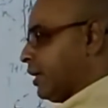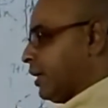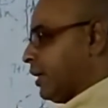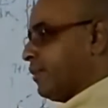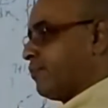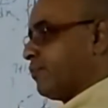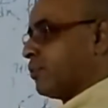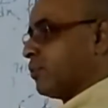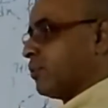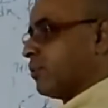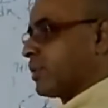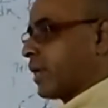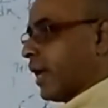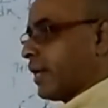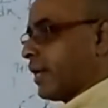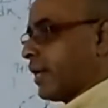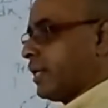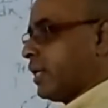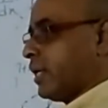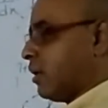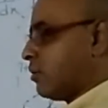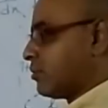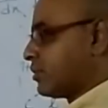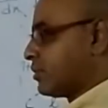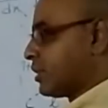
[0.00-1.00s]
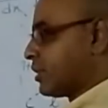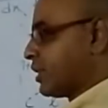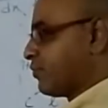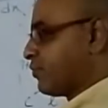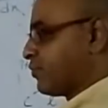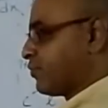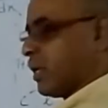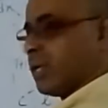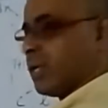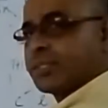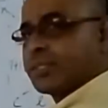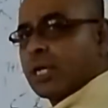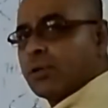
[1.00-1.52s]
if you carry out the
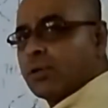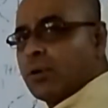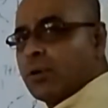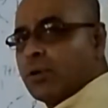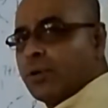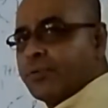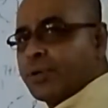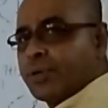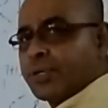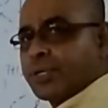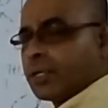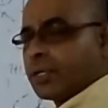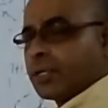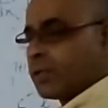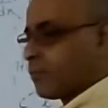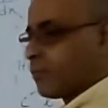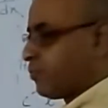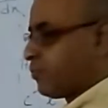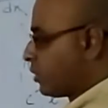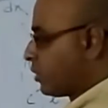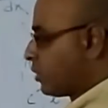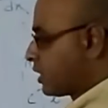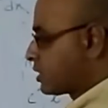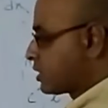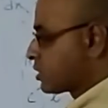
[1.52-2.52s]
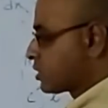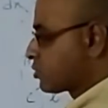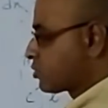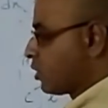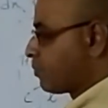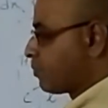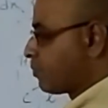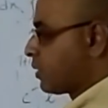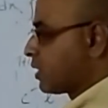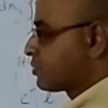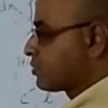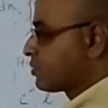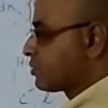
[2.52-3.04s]
differential coefficient of 4x
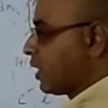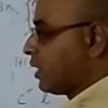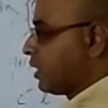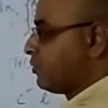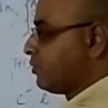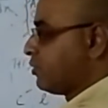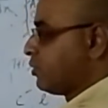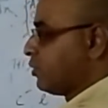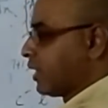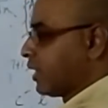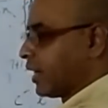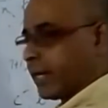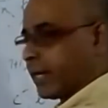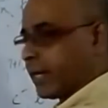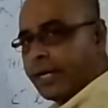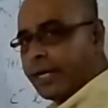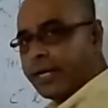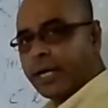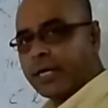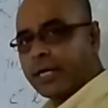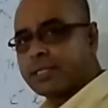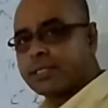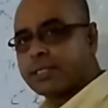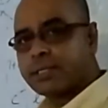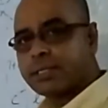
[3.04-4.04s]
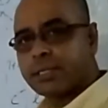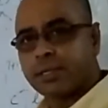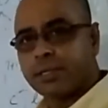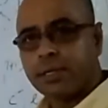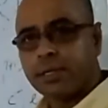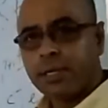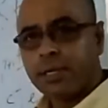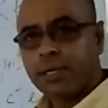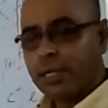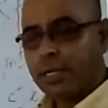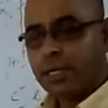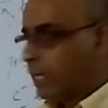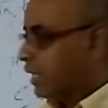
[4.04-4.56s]
square plus 5, you will get 8x.
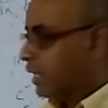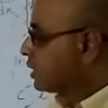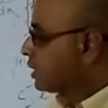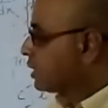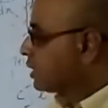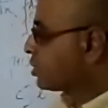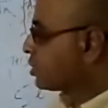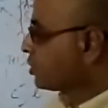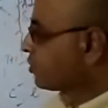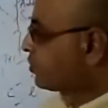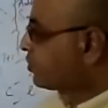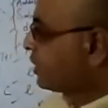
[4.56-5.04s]
So